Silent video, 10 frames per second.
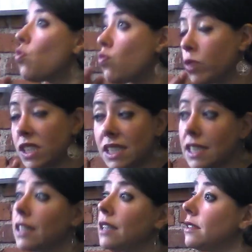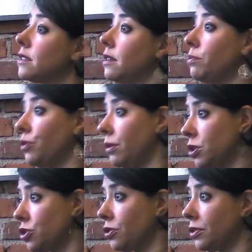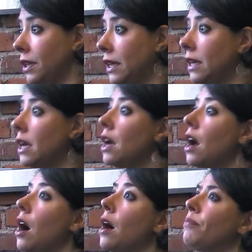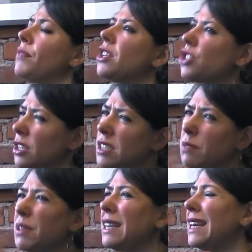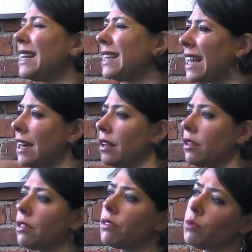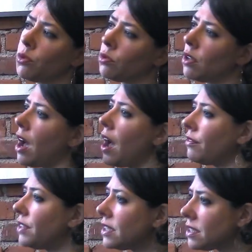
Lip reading: ridiculously prematurely, just to begin getting through the obvious